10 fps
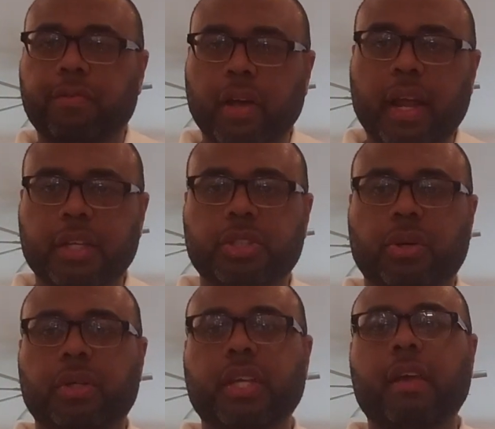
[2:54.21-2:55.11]
flood
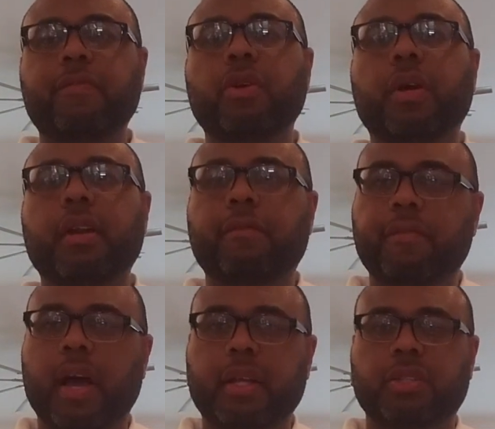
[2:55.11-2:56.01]
insurance if you're in the
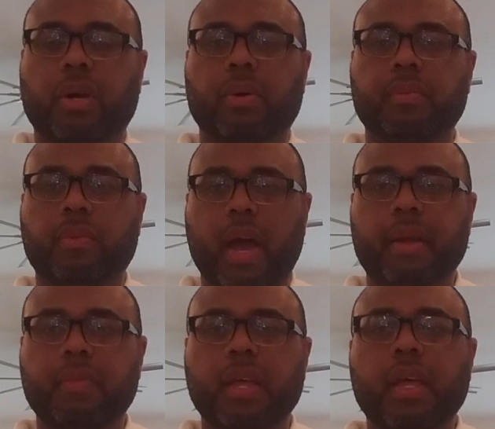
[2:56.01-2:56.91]
flood zone, right?